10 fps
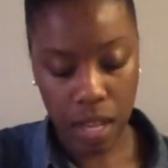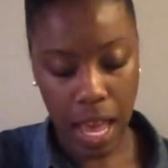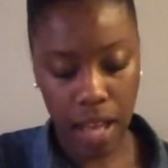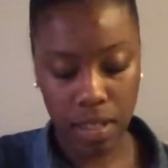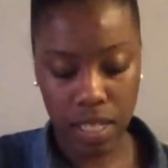
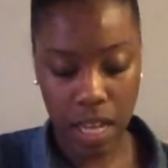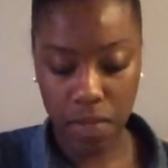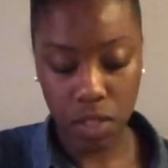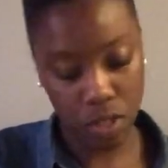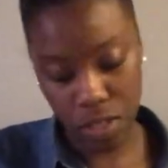Now, let's
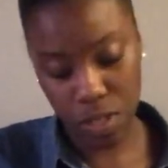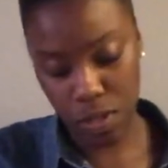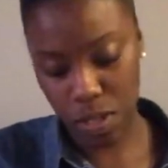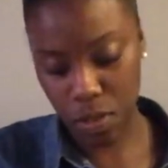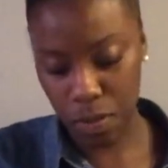not rejoice
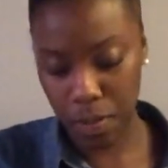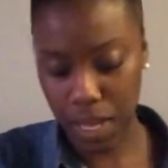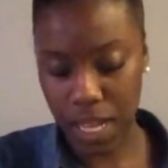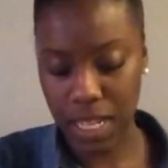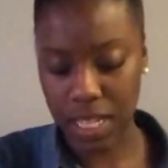too soon
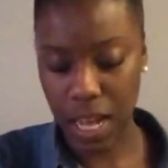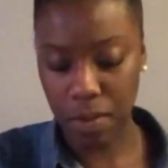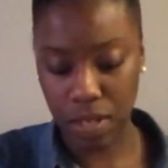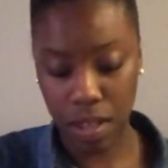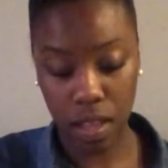because I
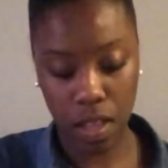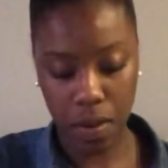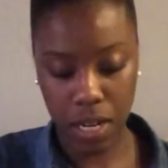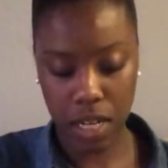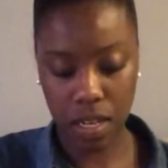was on the
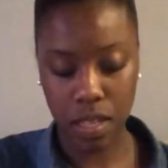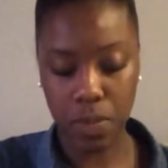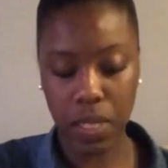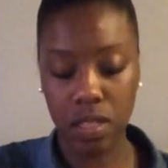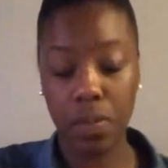lower end of the
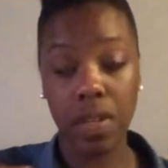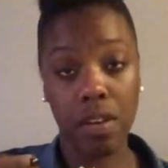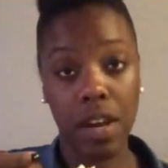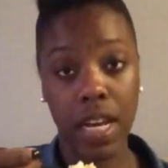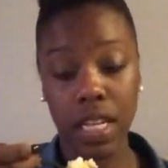spectrum of
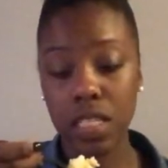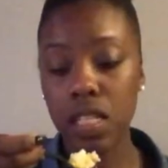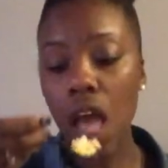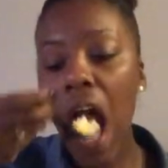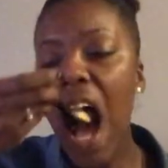the
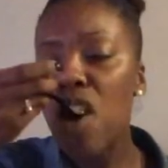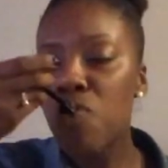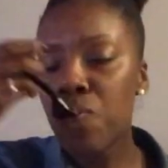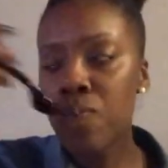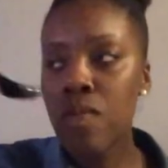grades.
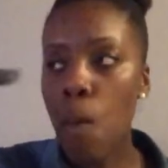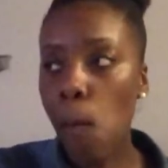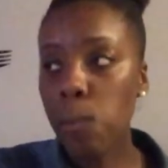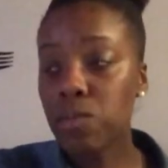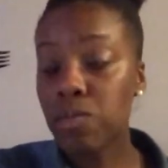
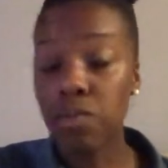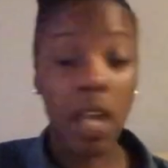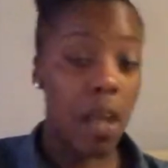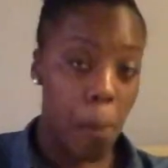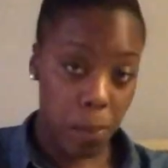
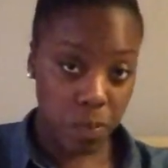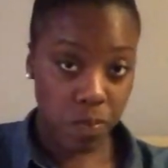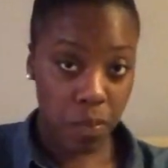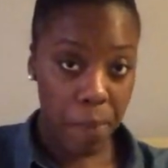But,